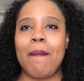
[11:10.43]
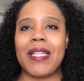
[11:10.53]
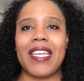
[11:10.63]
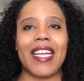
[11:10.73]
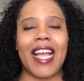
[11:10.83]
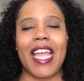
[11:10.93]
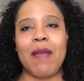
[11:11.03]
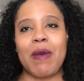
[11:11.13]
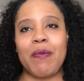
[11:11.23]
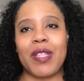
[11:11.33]
but then I
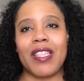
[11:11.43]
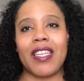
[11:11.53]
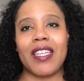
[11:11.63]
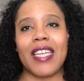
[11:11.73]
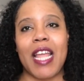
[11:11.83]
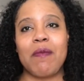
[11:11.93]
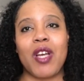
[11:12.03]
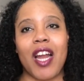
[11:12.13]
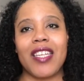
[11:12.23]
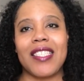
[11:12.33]
came up with the name
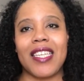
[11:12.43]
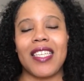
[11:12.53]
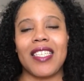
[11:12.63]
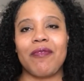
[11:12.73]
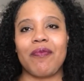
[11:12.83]
Carson.